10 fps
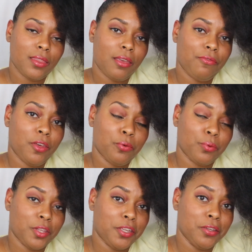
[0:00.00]
that felt
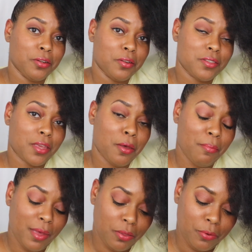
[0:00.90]
really good on the
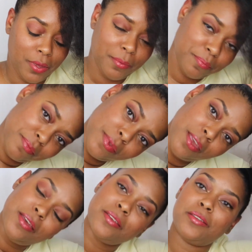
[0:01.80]
scalp, by the way.
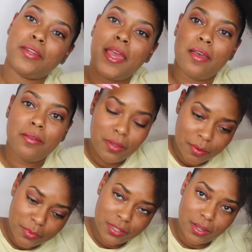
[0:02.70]
So now
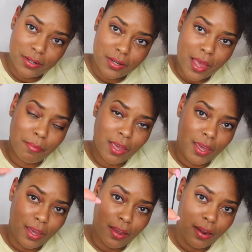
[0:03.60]
I'm just gonna tie my
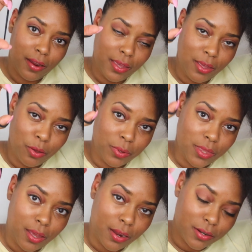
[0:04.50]
hair
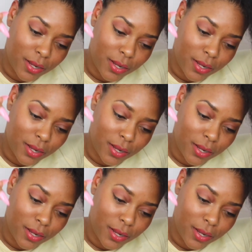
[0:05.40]
with a hair